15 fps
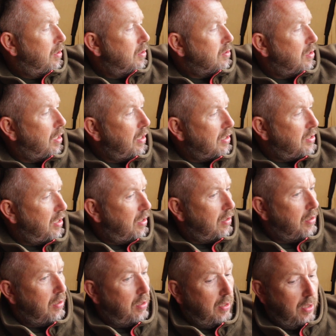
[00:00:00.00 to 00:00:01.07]
So that's it.
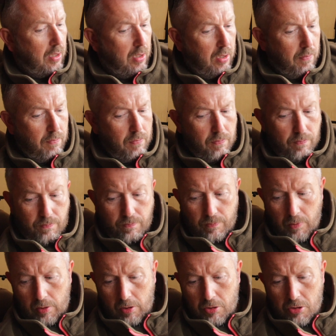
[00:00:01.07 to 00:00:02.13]
I'm
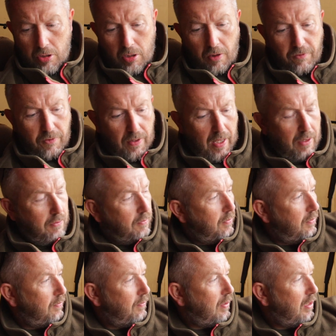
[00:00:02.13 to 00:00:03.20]
going to turn off for now.
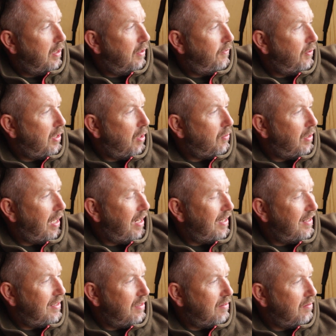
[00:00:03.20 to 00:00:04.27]
If I don't get
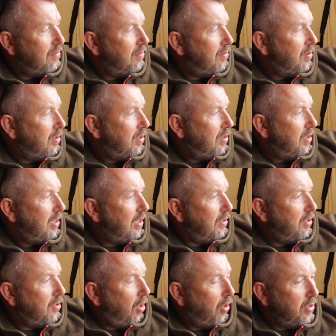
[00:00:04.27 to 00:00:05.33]
anything in
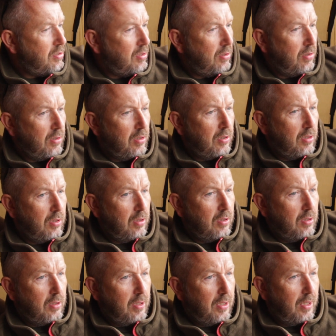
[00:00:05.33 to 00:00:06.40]
the night,
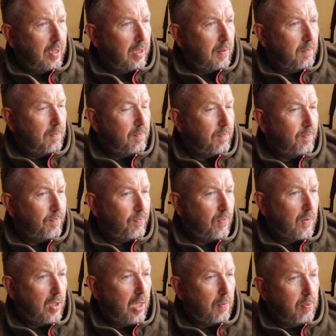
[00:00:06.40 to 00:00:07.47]

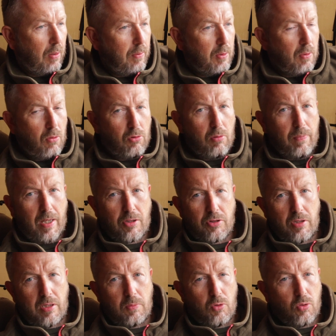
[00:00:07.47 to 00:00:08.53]
I probably won't come back to
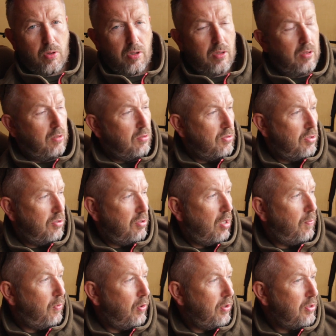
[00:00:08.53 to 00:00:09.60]
you in the morning because there's no
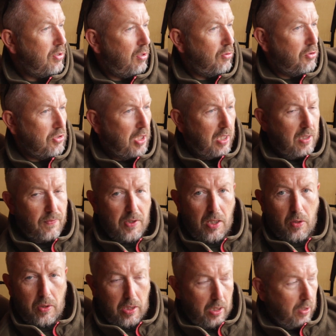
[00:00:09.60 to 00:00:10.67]
point, so I'll just end the
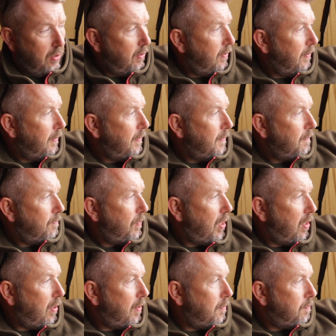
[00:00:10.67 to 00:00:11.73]
video here.
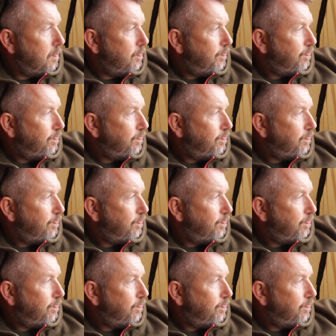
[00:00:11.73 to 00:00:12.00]
And